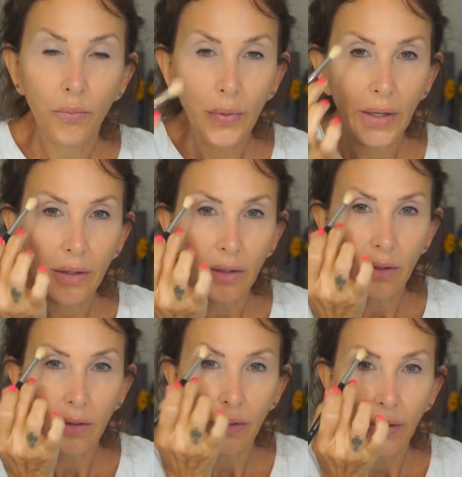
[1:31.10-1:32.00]
Pack it a
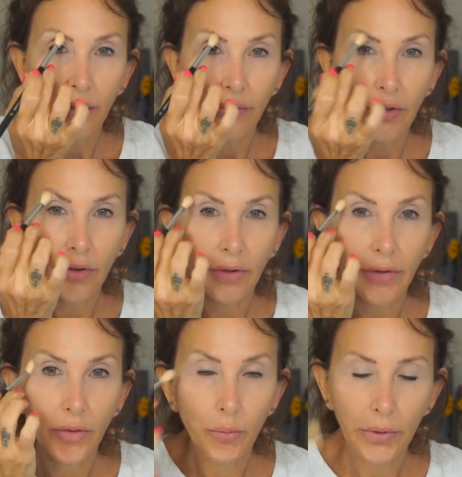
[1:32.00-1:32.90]
little heavier
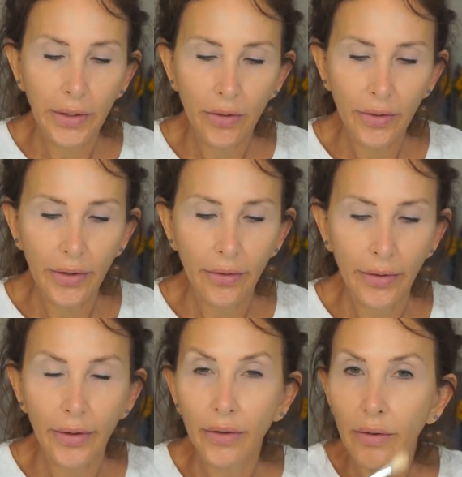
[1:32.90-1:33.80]
at the brow
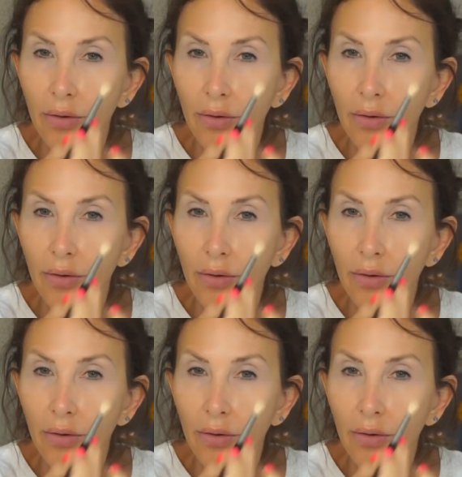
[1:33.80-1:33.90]
area.